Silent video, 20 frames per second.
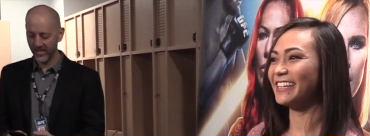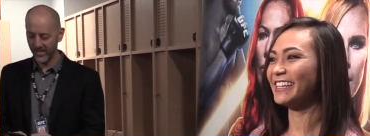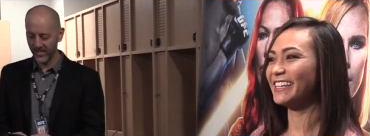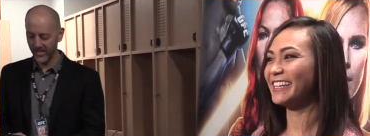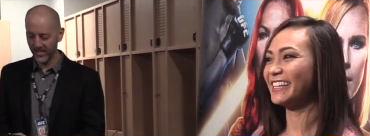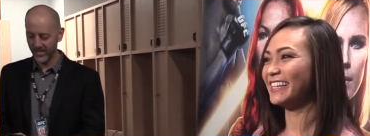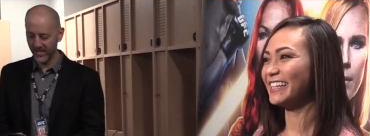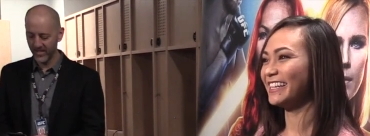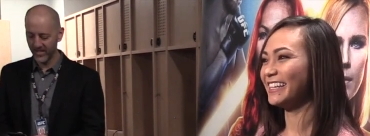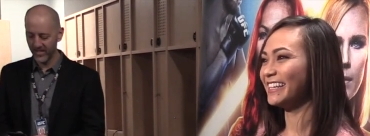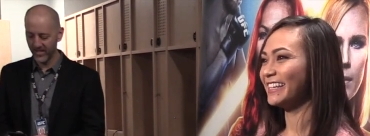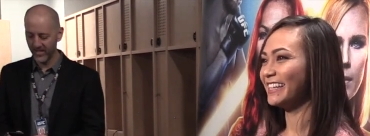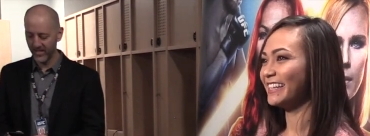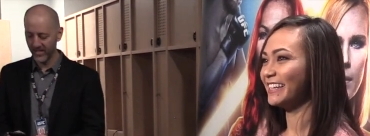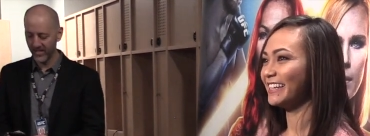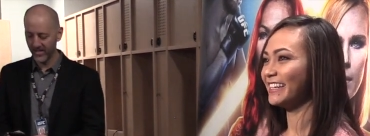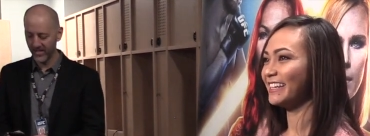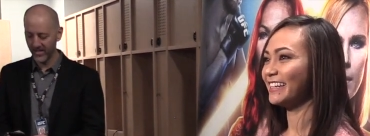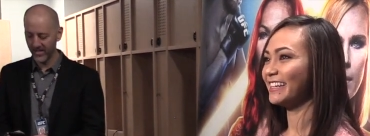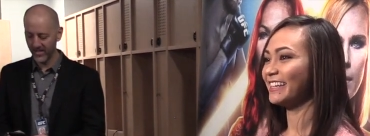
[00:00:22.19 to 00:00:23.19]

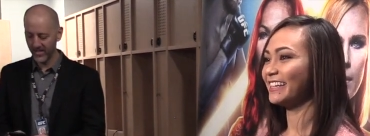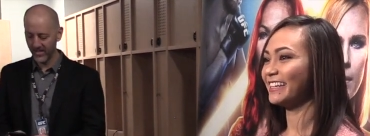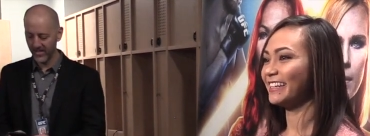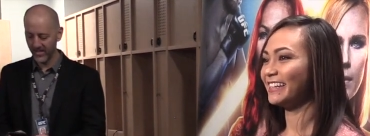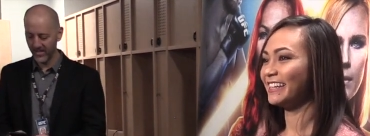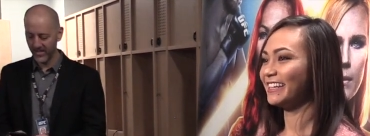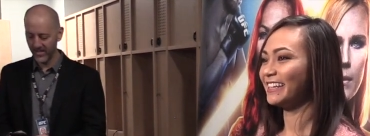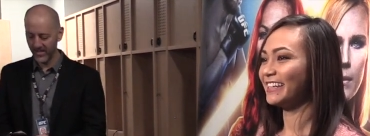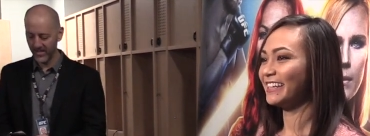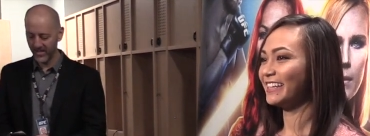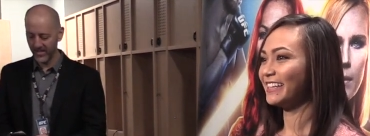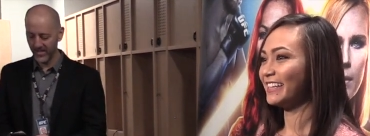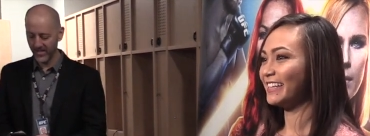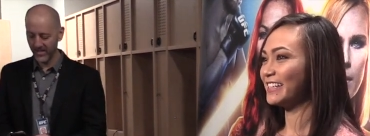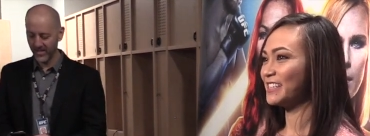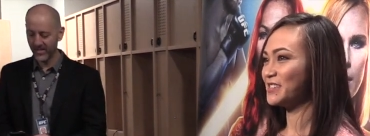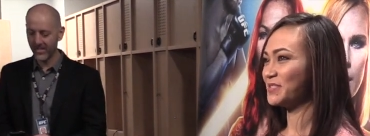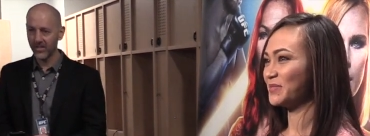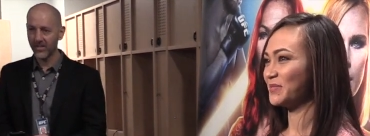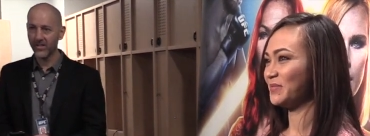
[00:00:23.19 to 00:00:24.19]

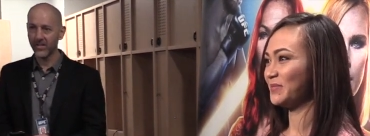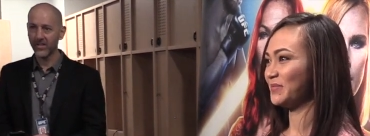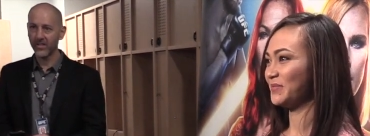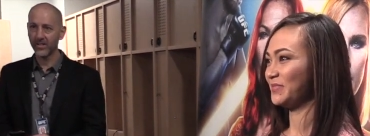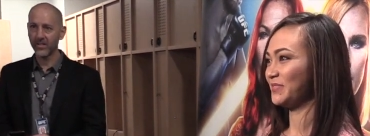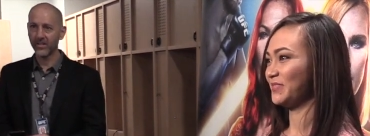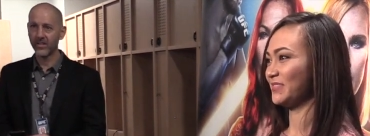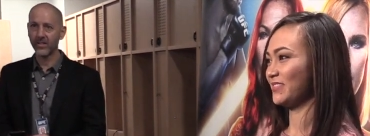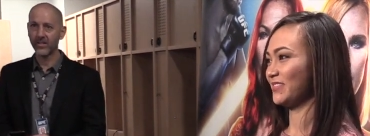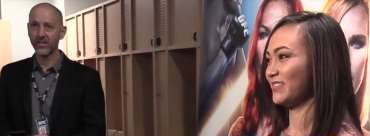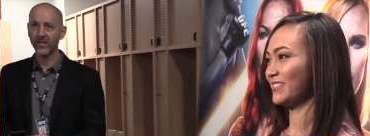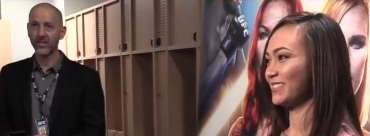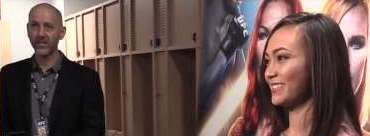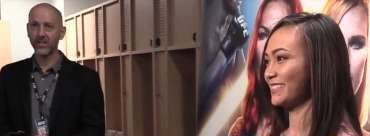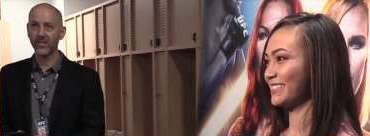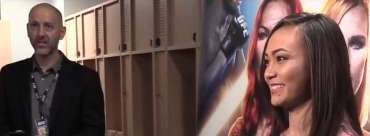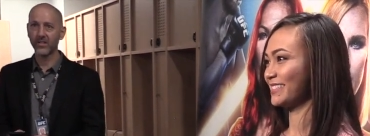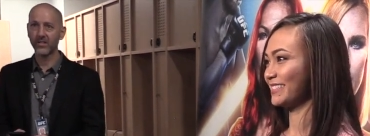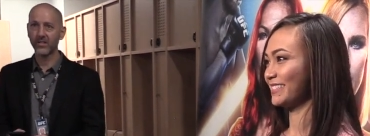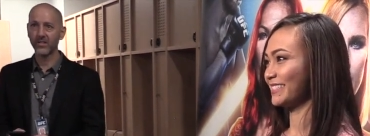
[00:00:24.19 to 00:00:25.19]

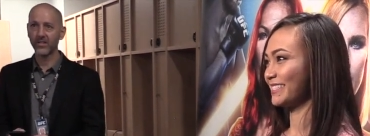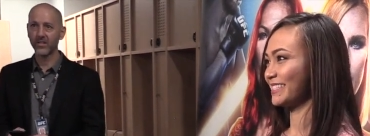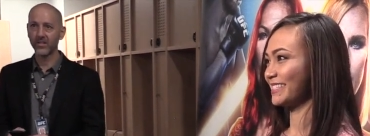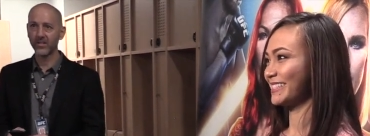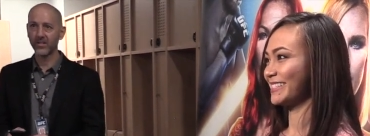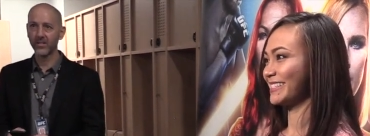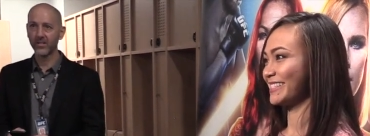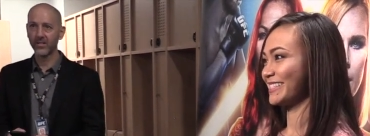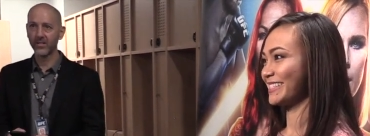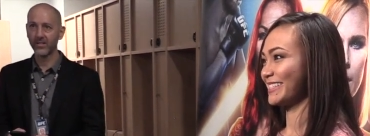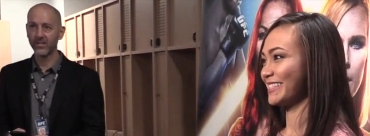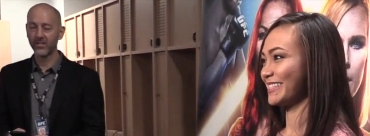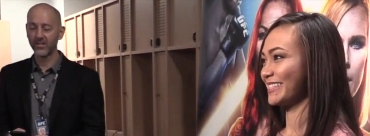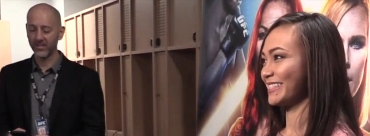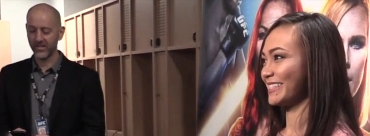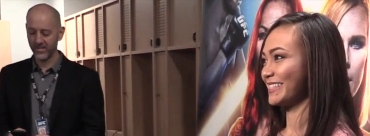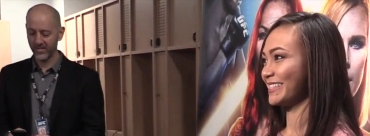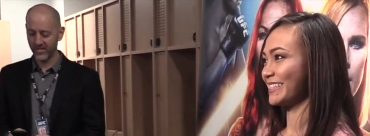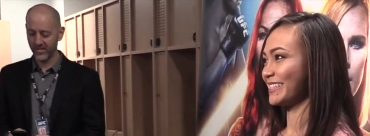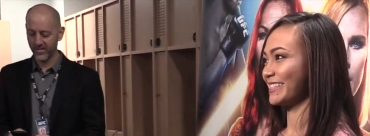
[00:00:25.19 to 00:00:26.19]

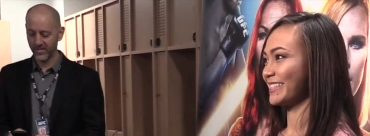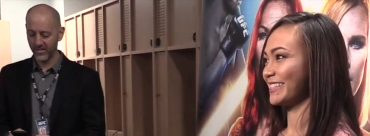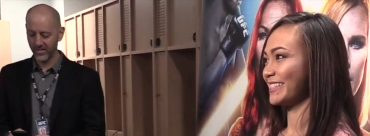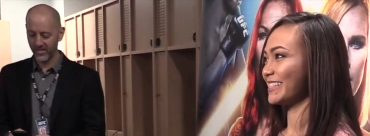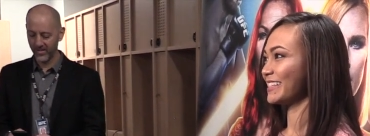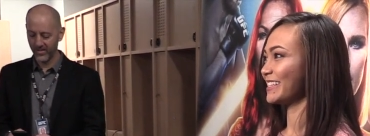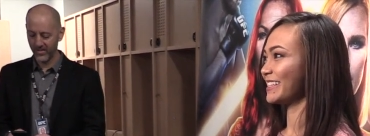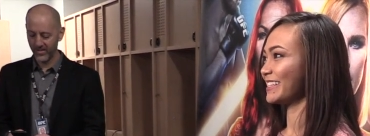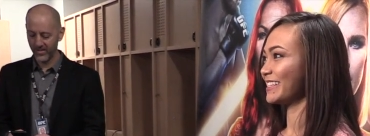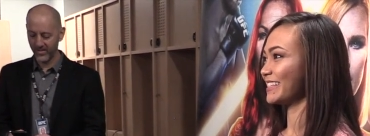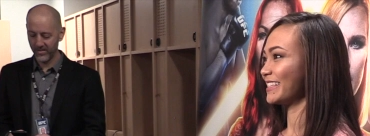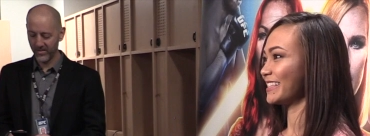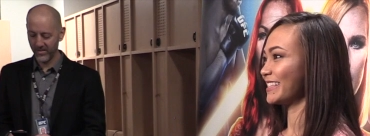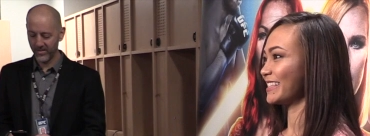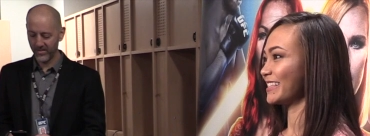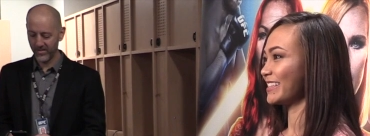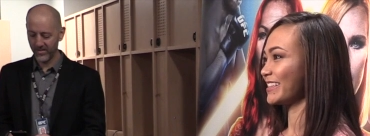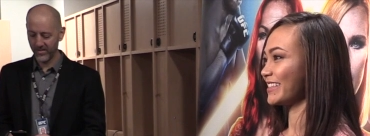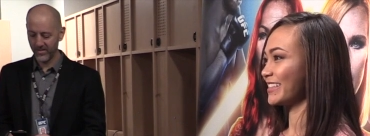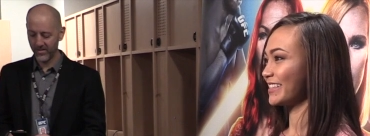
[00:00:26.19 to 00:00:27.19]

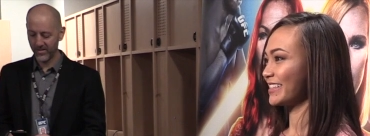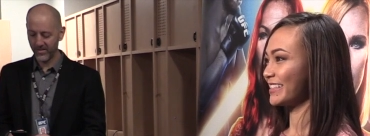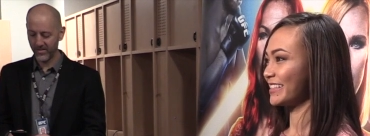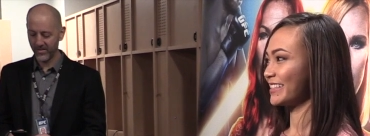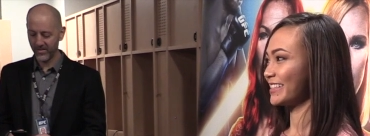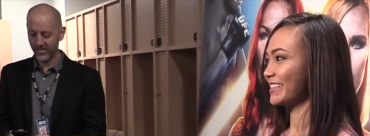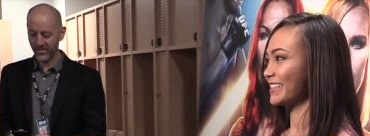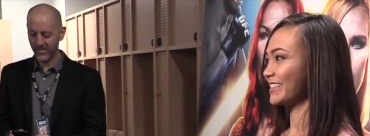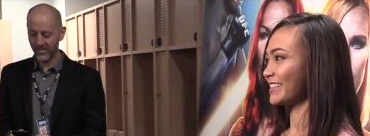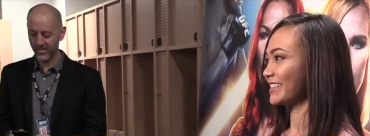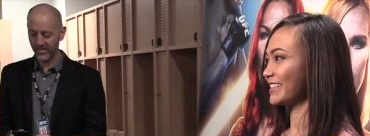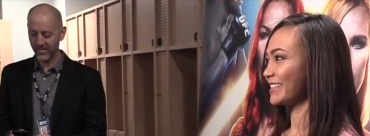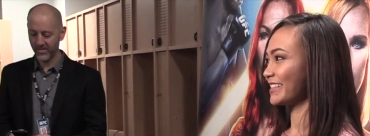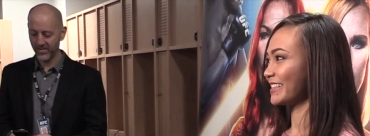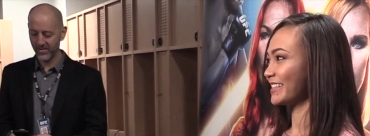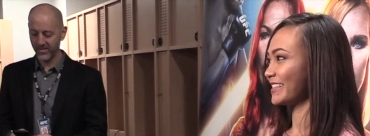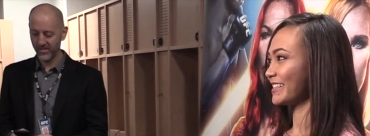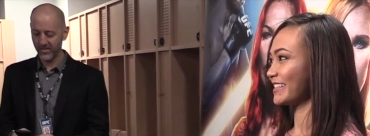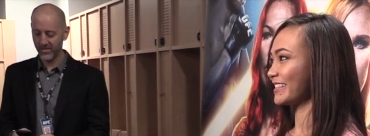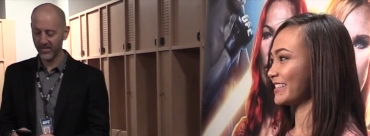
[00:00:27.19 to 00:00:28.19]

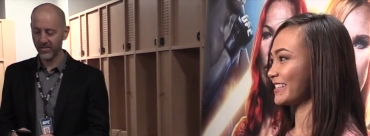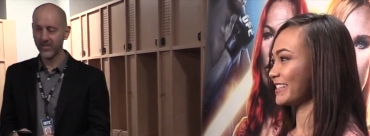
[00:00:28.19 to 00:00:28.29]
[no speech]